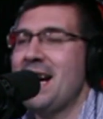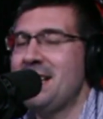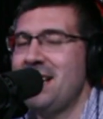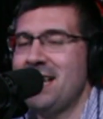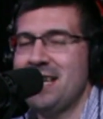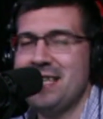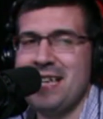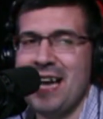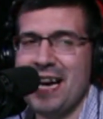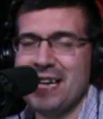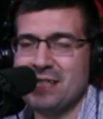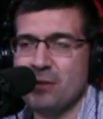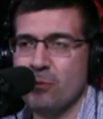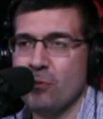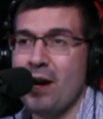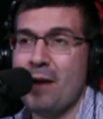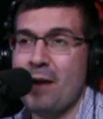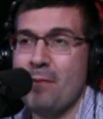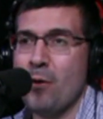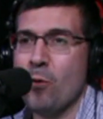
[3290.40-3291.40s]
and then he texted.
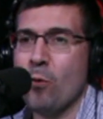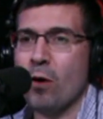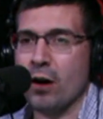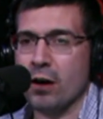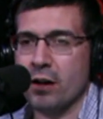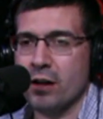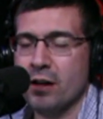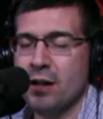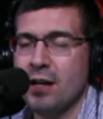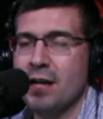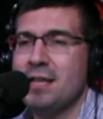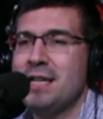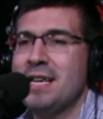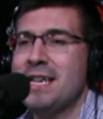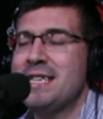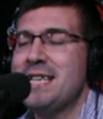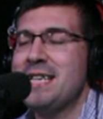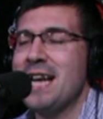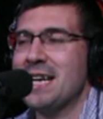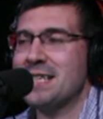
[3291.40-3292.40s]
Well, I'm at work. And then
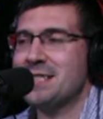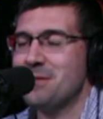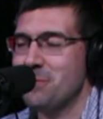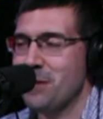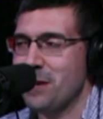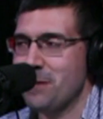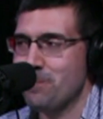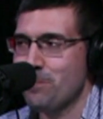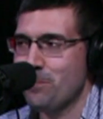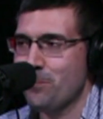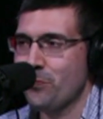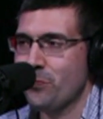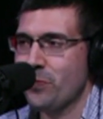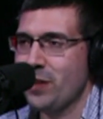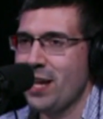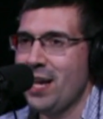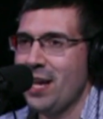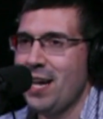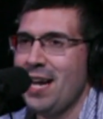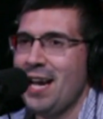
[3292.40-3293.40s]
he texted me.
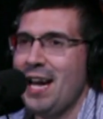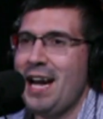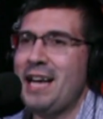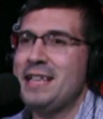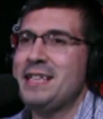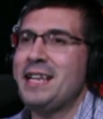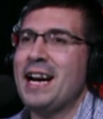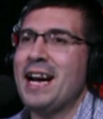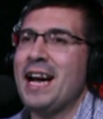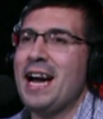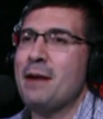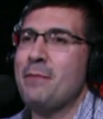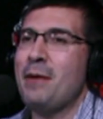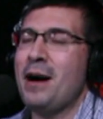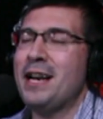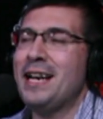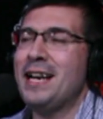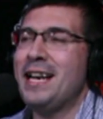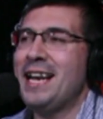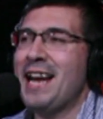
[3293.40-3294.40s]
And then I got
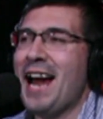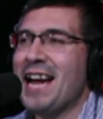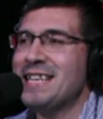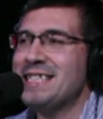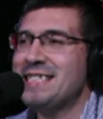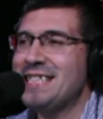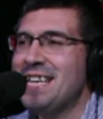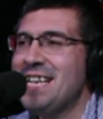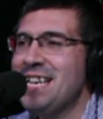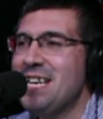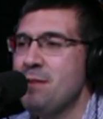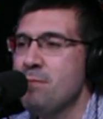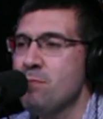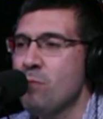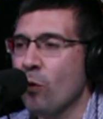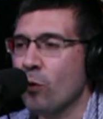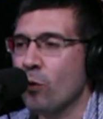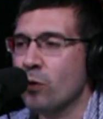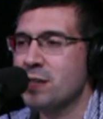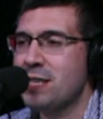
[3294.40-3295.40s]
about 19
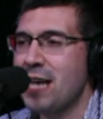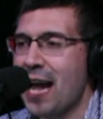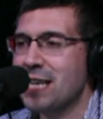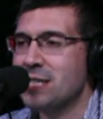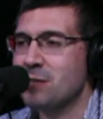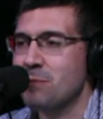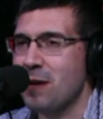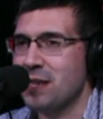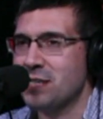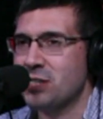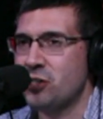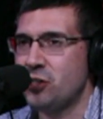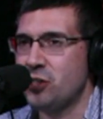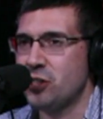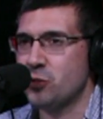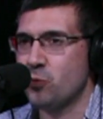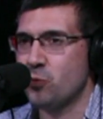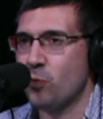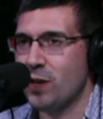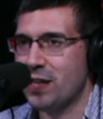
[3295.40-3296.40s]
more text
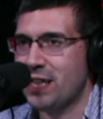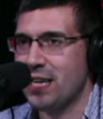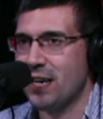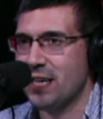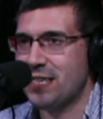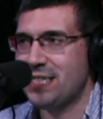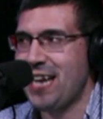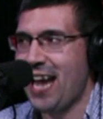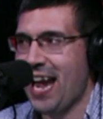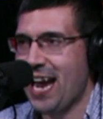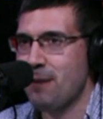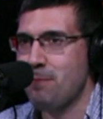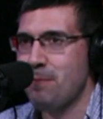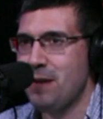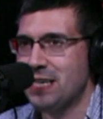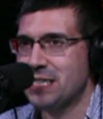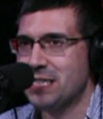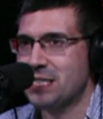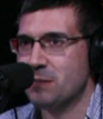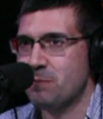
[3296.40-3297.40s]
messages within a
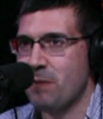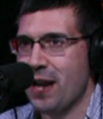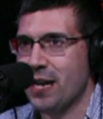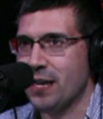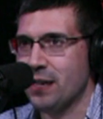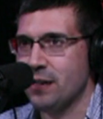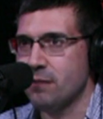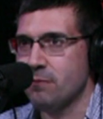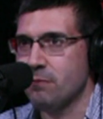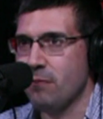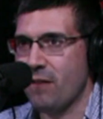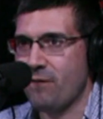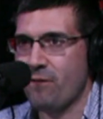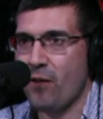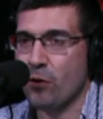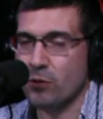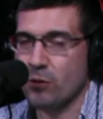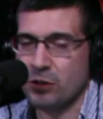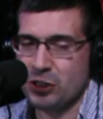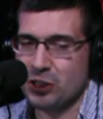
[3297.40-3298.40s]
10-minute span. My
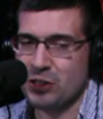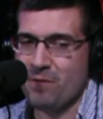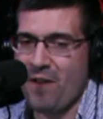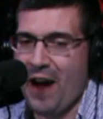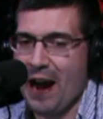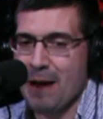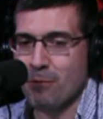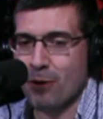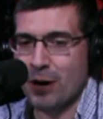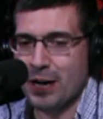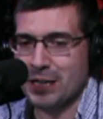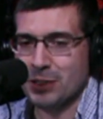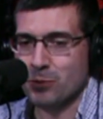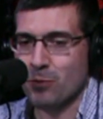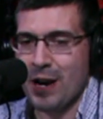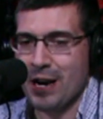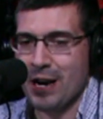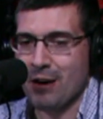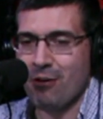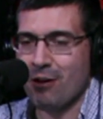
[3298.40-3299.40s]
phone is just vibrating its
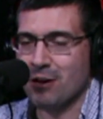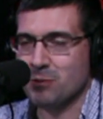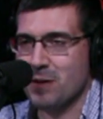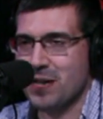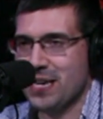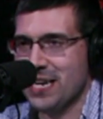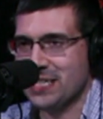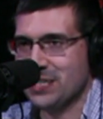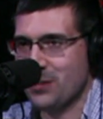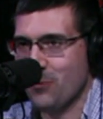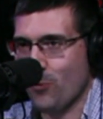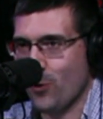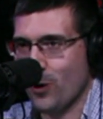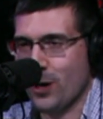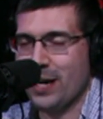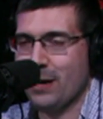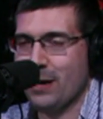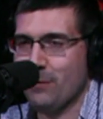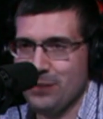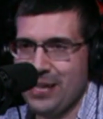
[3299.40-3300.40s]
way across my desk at
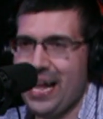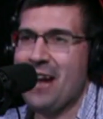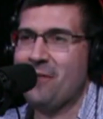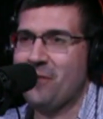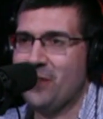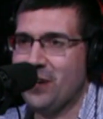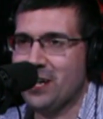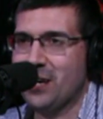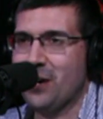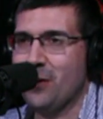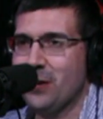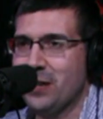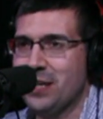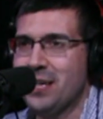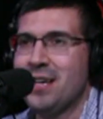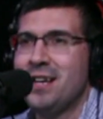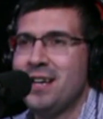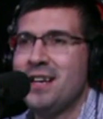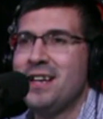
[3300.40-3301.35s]
work, and I'm laughing, going,